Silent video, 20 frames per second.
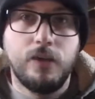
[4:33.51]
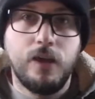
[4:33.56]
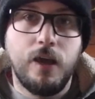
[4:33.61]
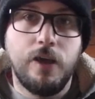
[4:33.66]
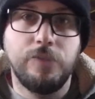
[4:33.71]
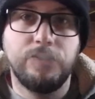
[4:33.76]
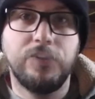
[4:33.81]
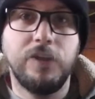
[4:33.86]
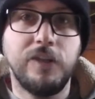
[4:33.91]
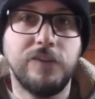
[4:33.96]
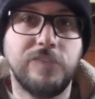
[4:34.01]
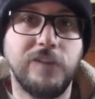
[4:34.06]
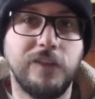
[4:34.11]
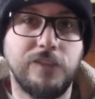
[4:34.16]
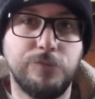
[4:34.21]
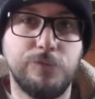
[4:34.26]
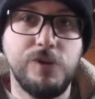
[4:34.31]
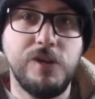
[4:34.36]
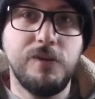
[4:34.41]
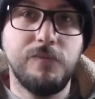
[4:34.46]
I was going to say
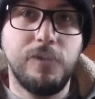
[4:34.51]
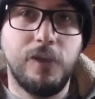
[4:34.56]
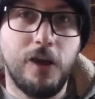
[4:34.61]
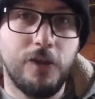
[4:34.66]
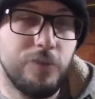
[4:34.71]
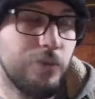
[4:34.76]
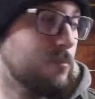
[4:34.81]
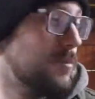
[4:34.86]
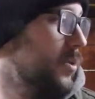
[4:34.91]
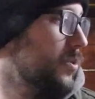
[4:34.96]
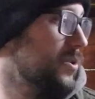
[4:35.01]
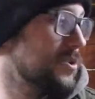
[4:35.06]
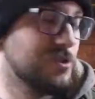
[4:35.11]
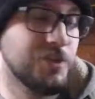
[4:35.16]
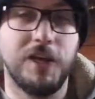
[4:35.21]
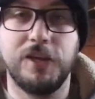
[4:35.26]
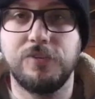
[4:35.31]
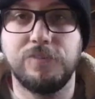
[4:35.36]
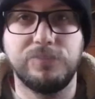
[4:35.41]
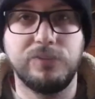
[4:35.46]
3 other
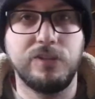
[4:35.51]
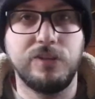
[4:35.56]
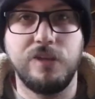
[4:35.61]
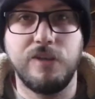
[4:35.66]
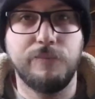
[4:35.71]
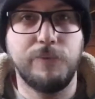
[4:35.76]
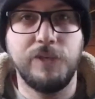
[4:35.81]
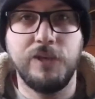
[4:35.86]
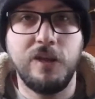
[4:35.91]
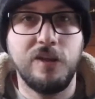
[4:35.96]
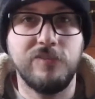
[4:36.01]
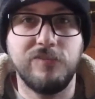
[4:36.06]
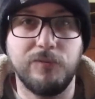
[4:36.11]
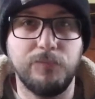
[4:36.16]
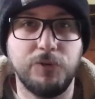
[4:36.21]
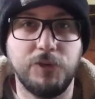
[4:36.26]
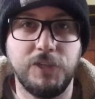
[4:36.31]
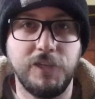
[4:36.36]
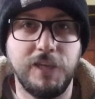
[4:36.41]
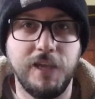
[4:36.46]
motorcycles in here, but none of
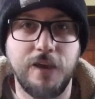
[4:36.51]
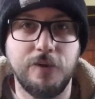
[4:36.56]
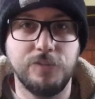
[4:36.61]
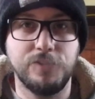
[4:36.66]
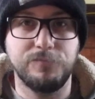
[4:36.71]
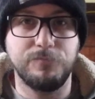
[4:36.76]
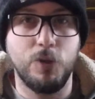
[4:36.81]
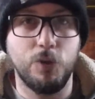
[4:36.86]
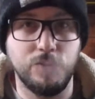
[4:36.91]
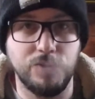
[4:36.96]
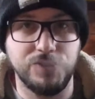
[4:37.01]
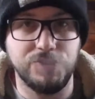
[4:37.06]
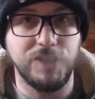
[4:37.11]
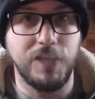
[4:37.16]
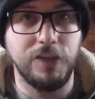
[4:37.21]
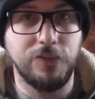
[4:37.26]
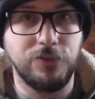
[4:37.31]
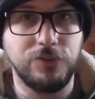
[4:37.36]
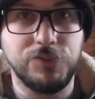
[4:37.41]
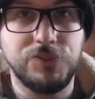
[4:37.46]
them really count as
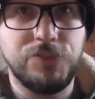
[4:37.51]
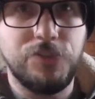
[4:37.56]
motorcycles.